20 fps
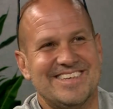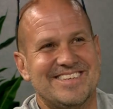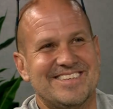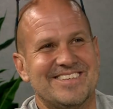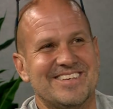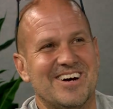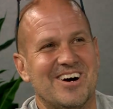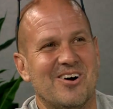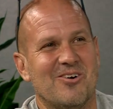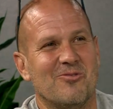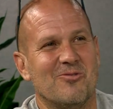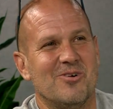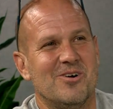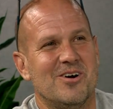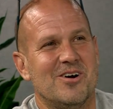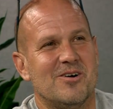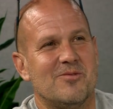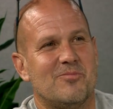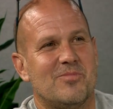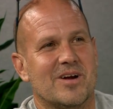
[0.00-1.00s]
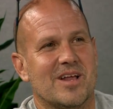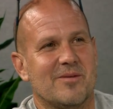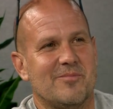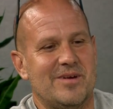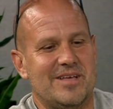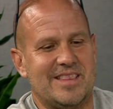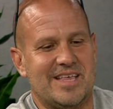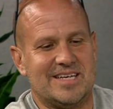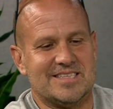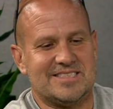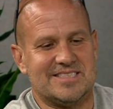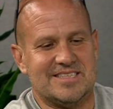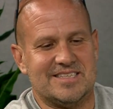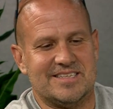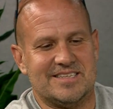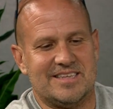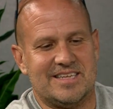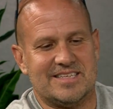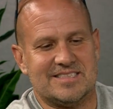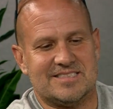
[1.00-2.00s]
so, but I mean that's
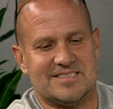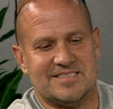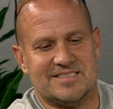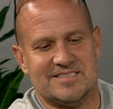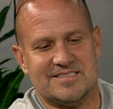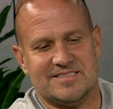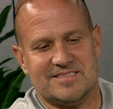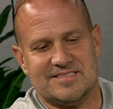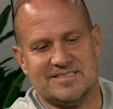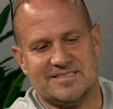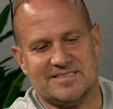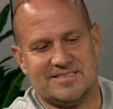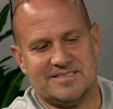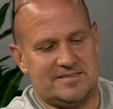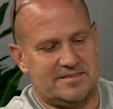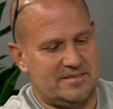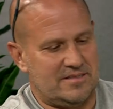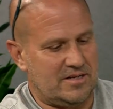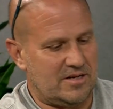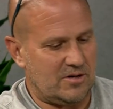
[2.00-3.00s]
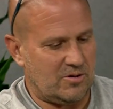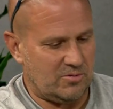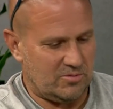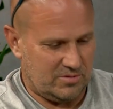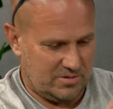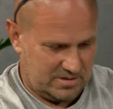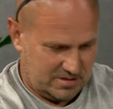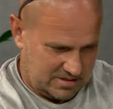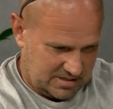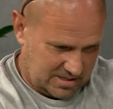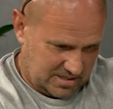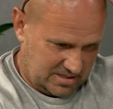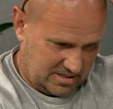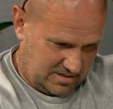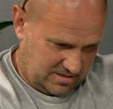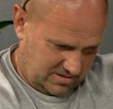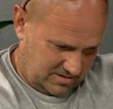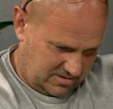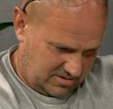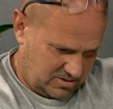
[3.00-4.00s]
a that's a you know a
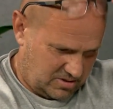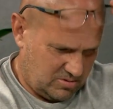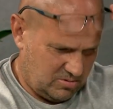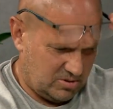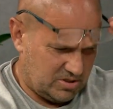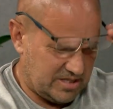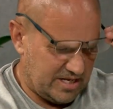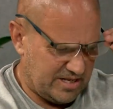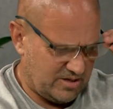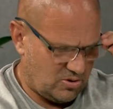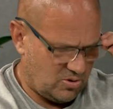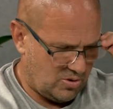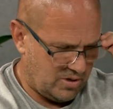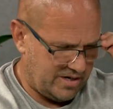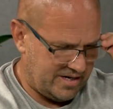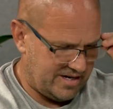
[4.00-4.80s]
two cent coin,